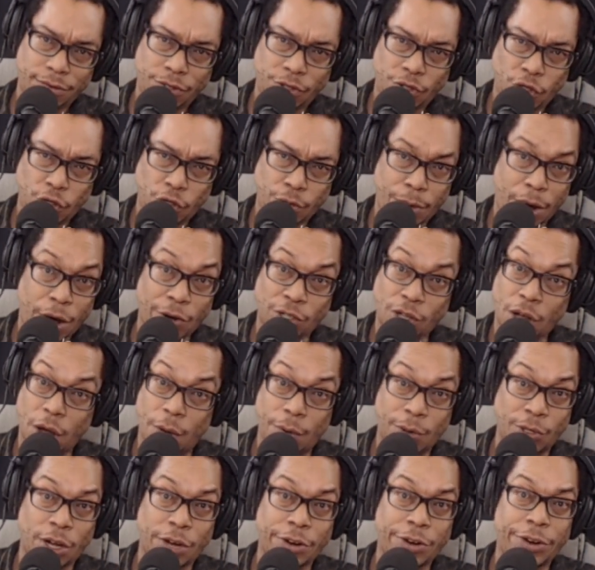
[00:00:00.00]
Shomari's
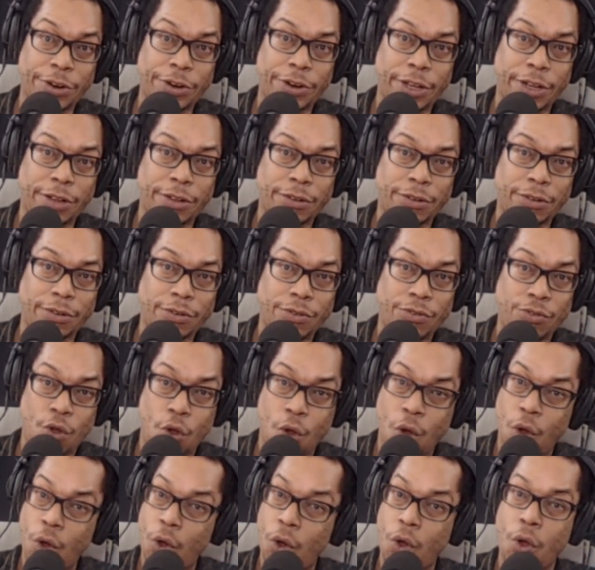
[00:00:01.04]
always on duty.
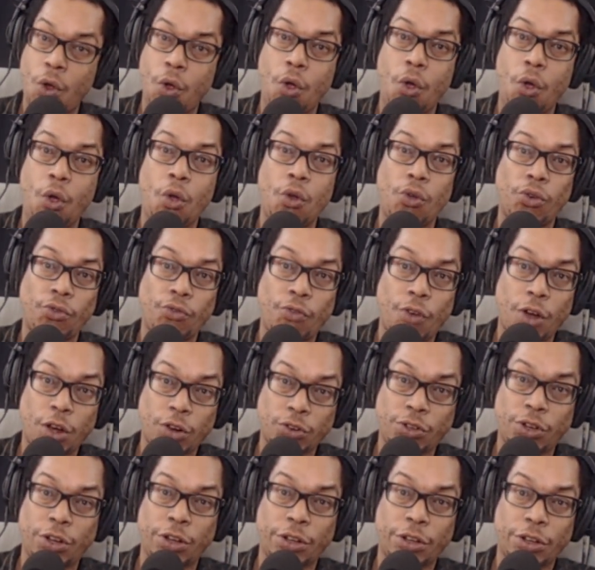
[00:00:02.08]
Yes, fuck
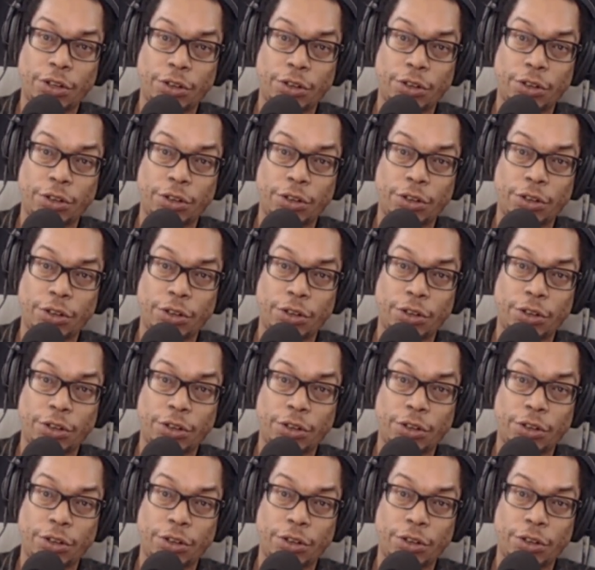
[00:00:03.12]
stick.